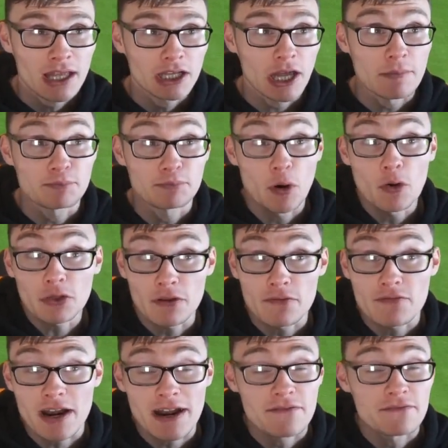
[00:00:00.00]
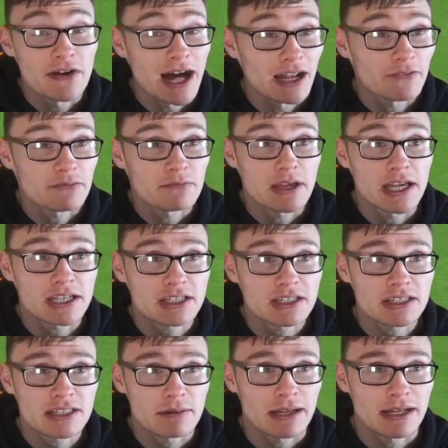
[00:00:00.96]
Now, both are very valid
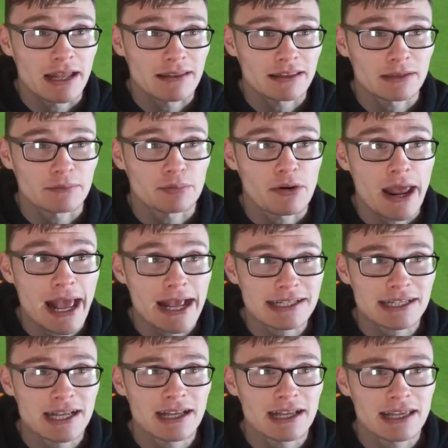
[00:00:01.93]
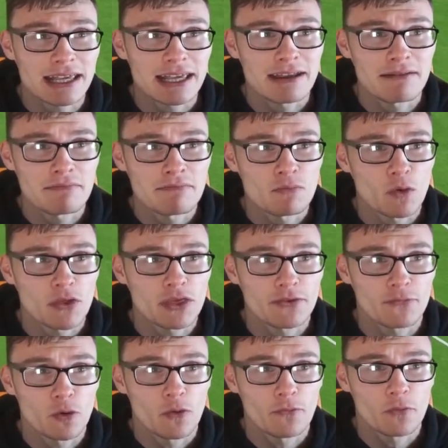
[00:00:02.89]
formations. I mean, I think the pressing game with
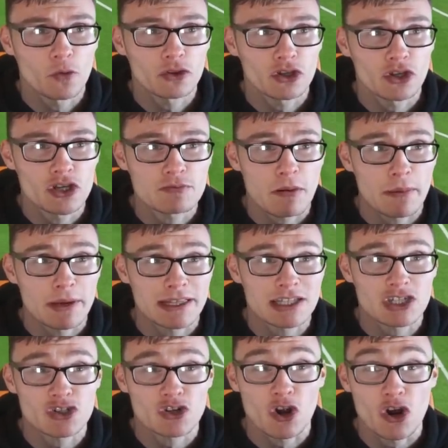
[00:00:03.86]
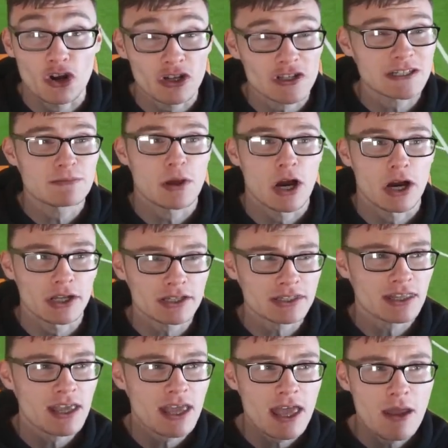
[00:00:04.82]
4-4-2 is probably its strongest, to be honest.